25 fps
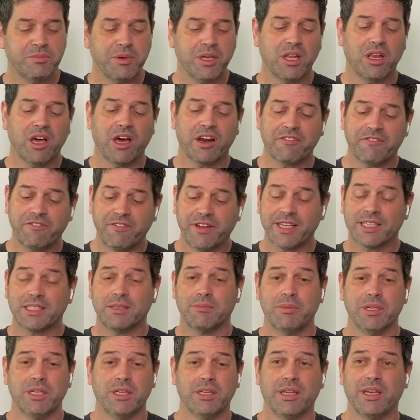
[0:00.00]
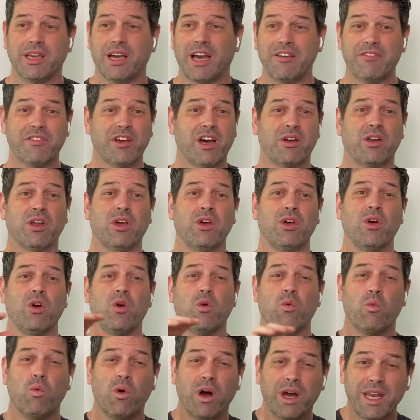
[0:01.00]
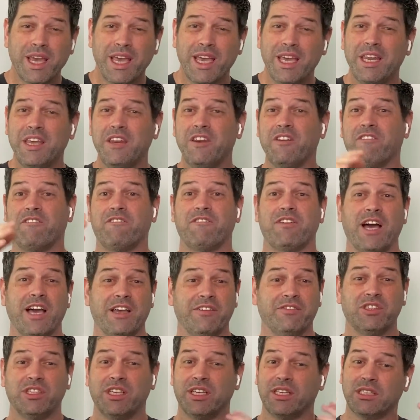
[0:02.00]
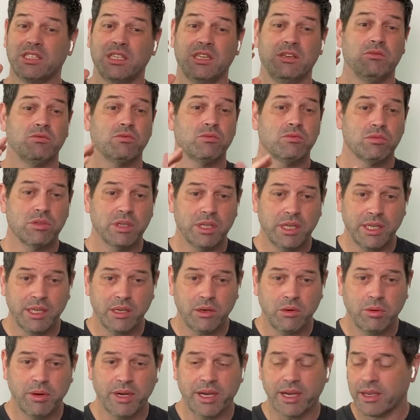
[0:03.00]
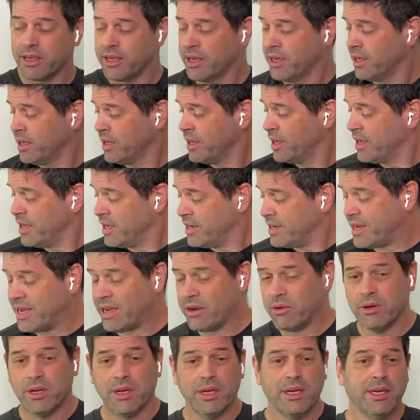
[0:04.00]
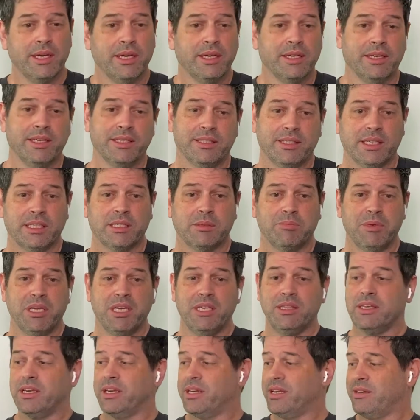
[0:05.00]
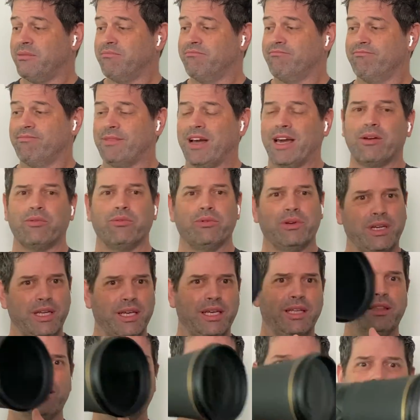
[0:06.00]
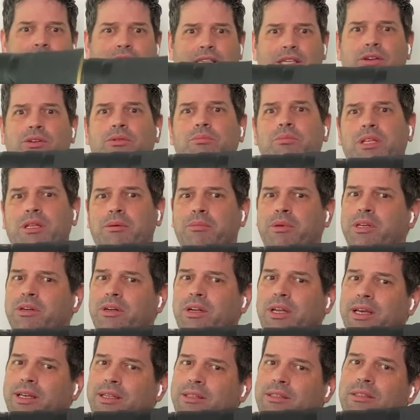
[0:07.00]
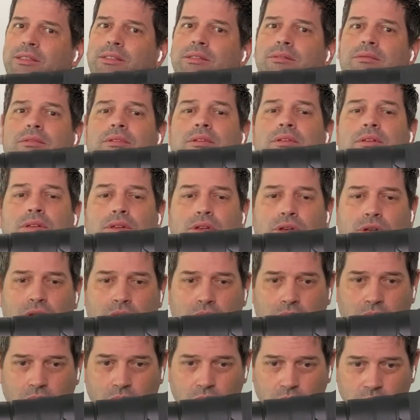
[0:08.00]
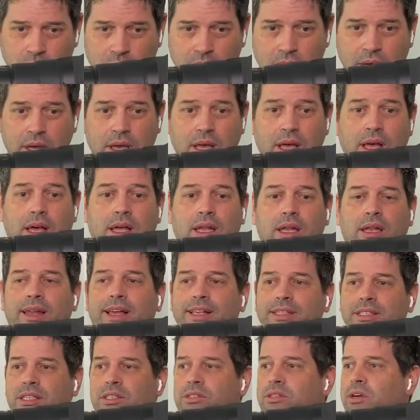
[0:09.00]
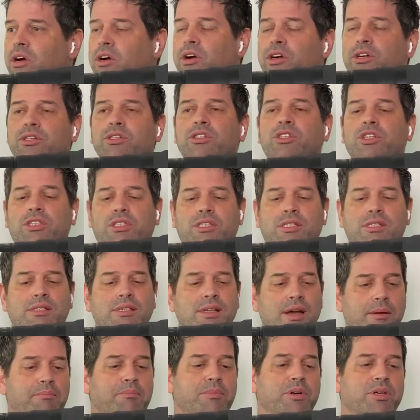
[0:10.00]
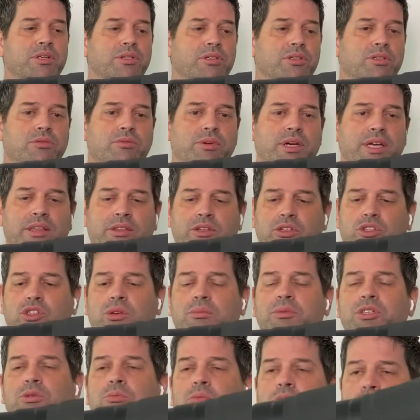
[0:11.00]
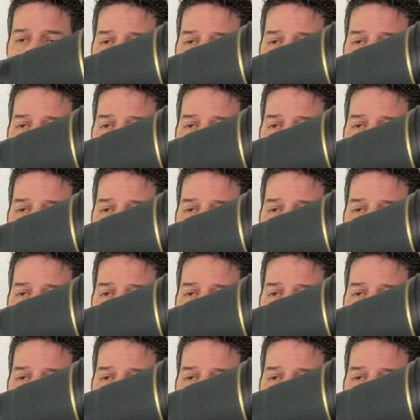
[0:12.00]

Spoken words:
me a lot of flexibility. I've got 180 to 560 really quick. Now, does this mean that I don't need this 600mm lens? No, lenses aren't just numbers, right? There's so much more